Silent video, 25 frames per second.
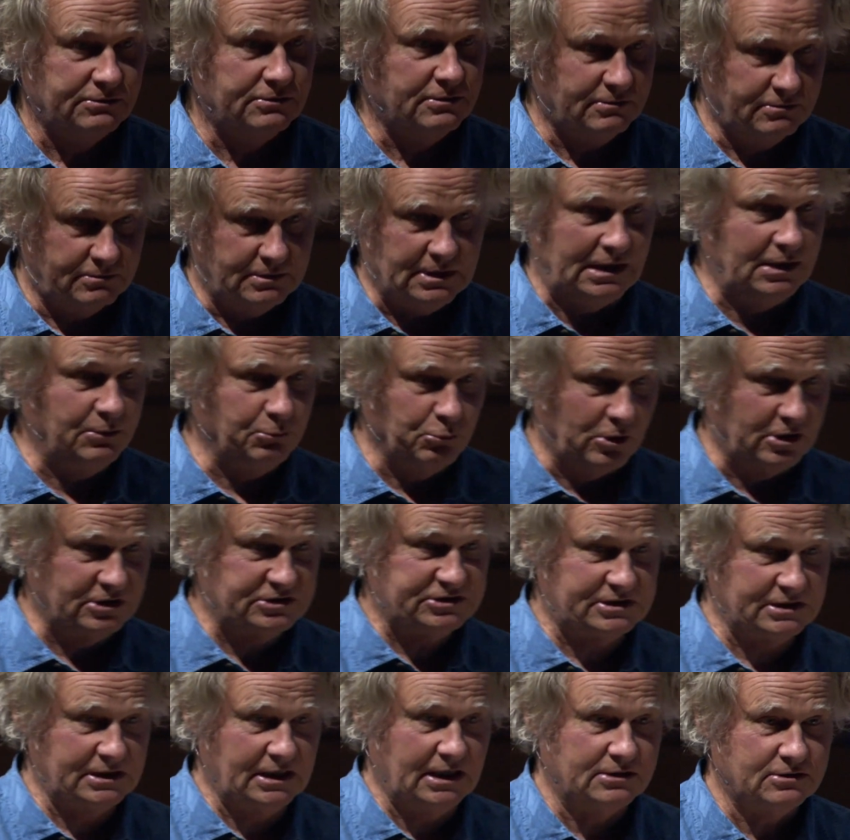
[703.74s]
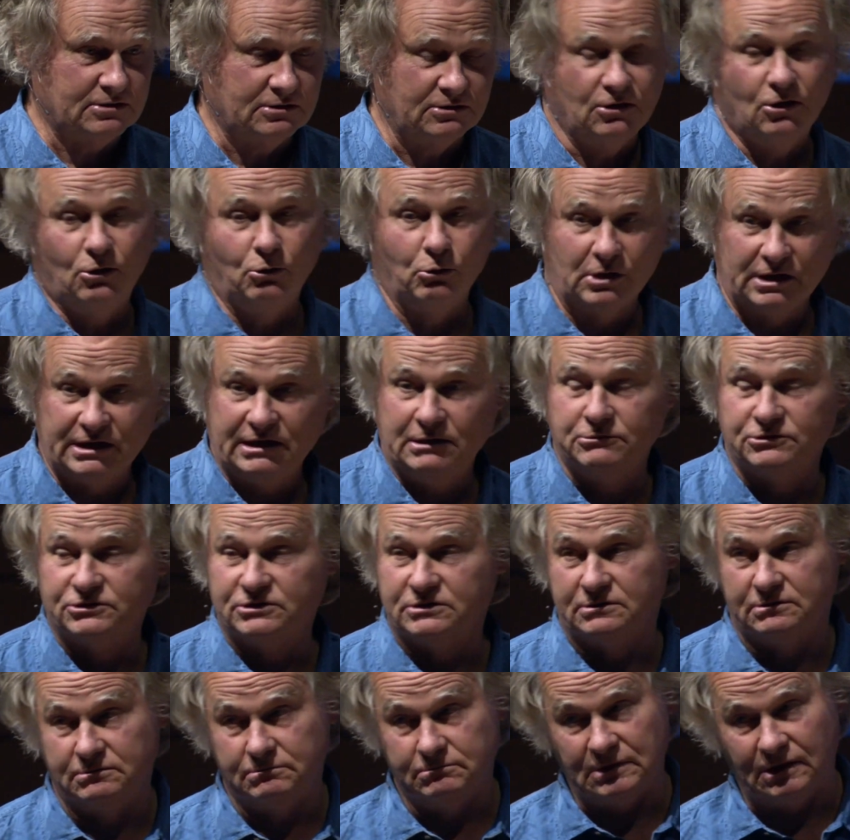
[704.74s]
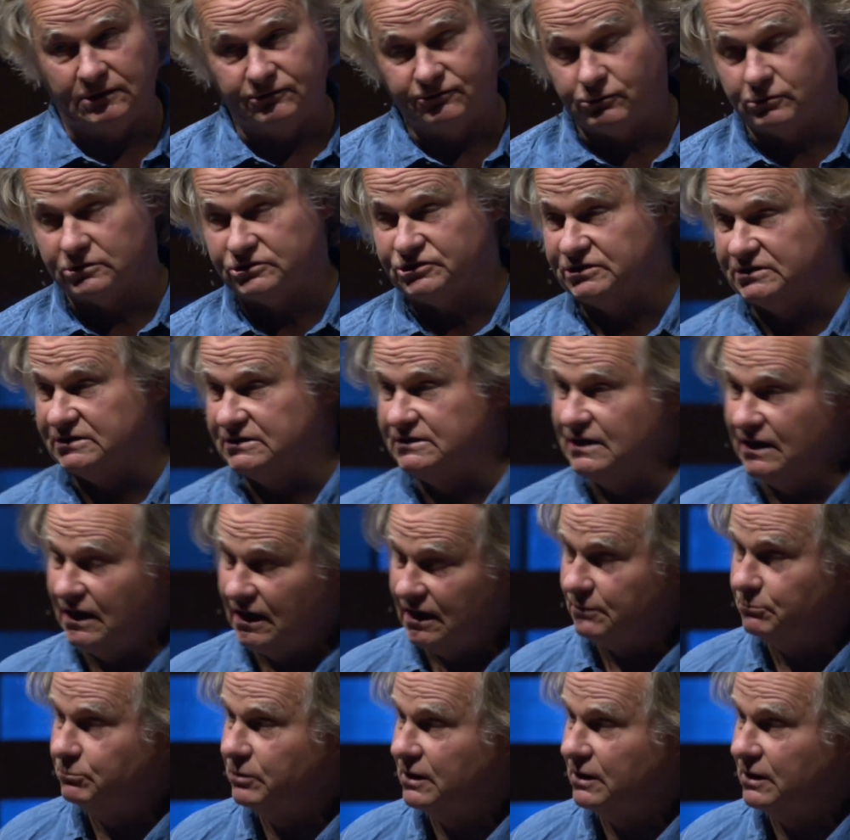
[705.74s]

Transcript: that he wants to get to know. Well, he was unfortunately dead,